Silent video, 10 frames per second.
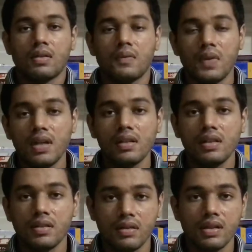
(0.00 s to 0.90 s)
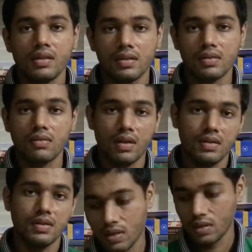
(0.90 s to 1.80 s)
Ventilatory
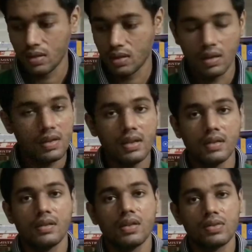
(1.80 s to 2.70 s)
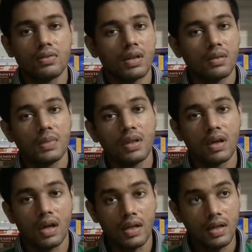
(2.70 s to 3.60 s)
strategy. Earlier, they used to recommend
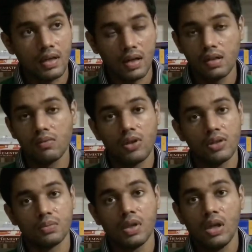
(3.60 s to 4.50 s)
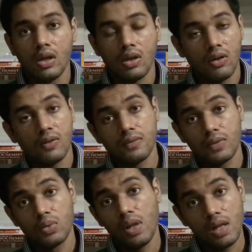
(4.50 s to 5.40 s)
a high tidal volume of
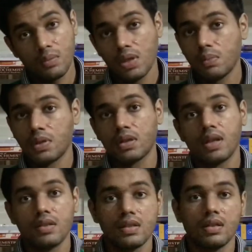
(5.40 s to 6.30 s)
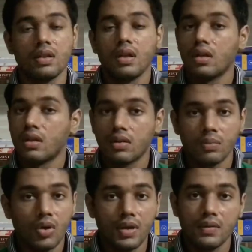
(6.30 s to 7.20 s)
12 ml per kg
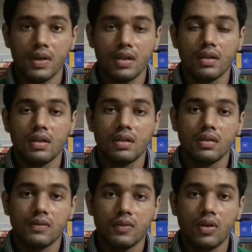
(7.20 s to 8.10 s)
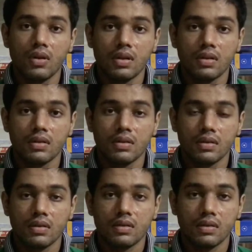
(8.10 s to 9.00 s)
body weight for
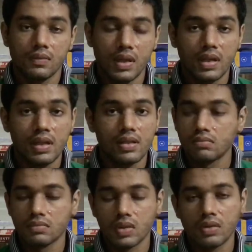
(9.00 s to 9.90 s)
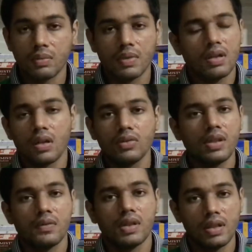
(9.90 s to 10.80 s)
ventilation. But now
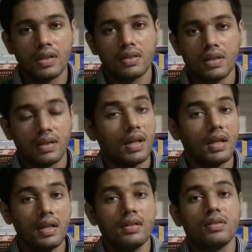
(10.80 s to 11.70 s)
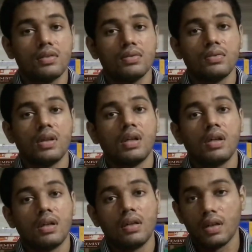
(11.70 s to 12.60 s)
they've realized that that leads to
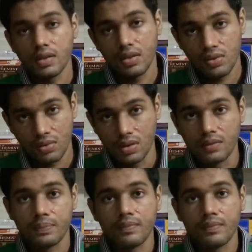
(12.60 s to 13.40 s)
lung injury